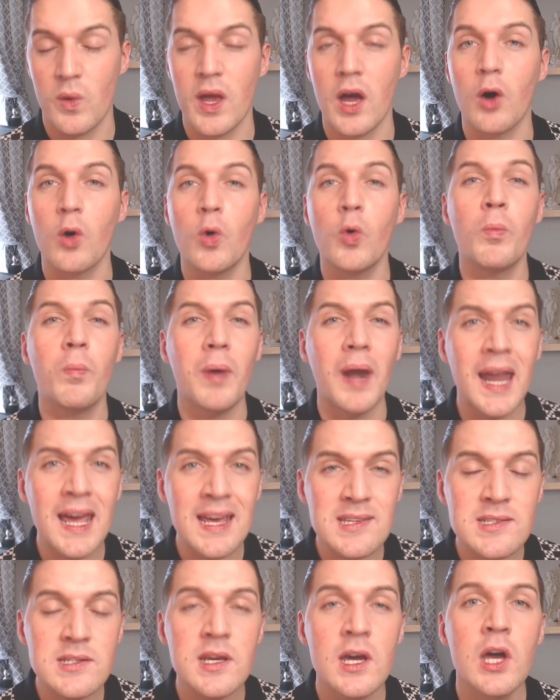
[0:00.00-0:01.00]
We are all
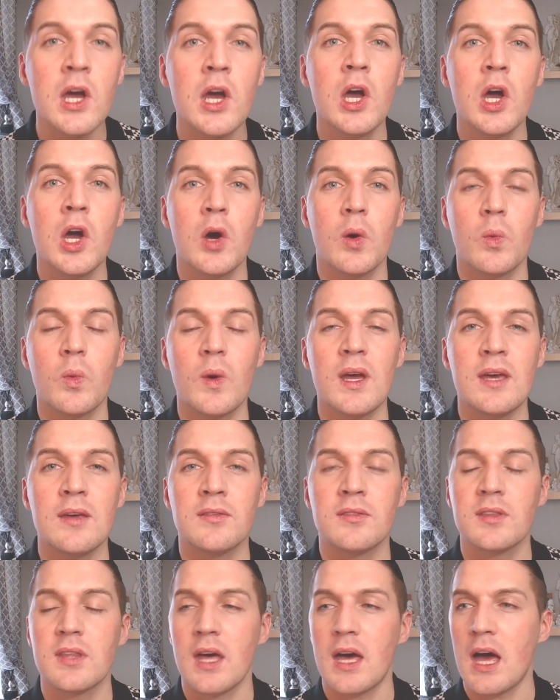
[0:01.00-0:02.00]
blessed
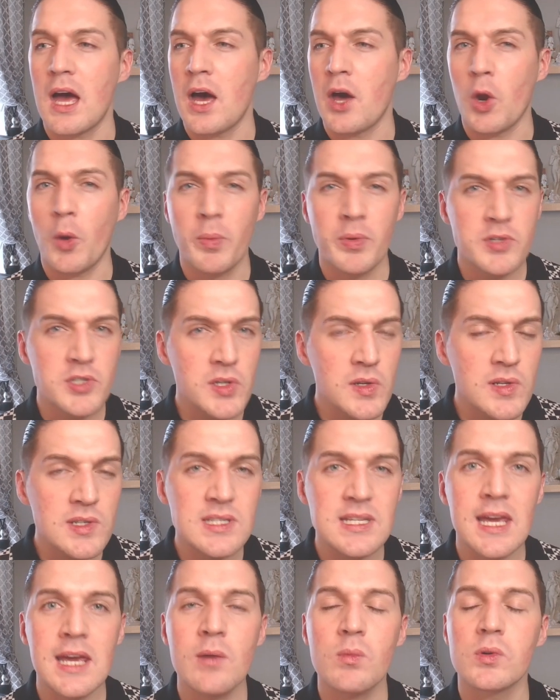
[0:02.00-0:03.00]
with an
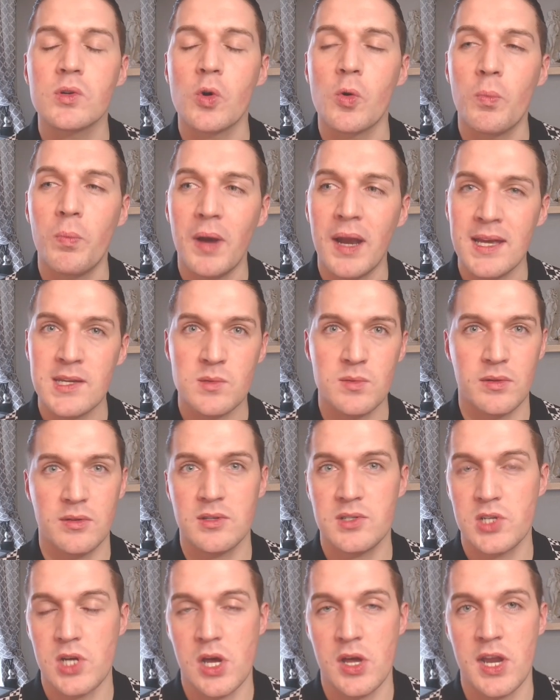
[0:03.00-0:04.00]
opportunity, we're all blessed with
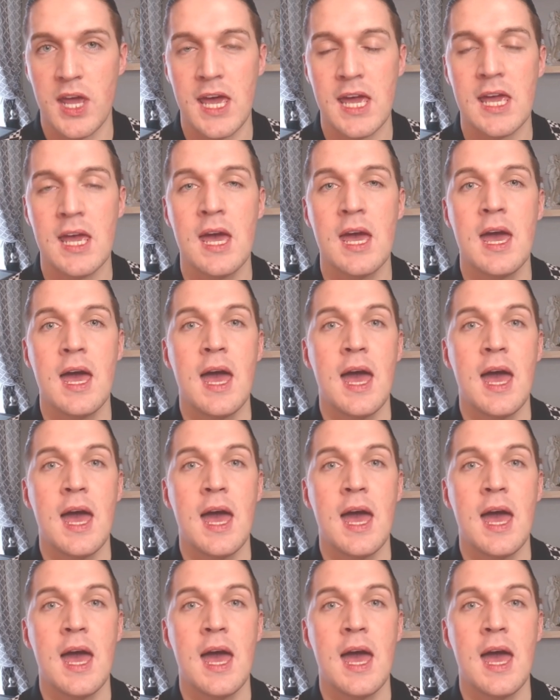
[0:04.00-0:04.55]
a journey,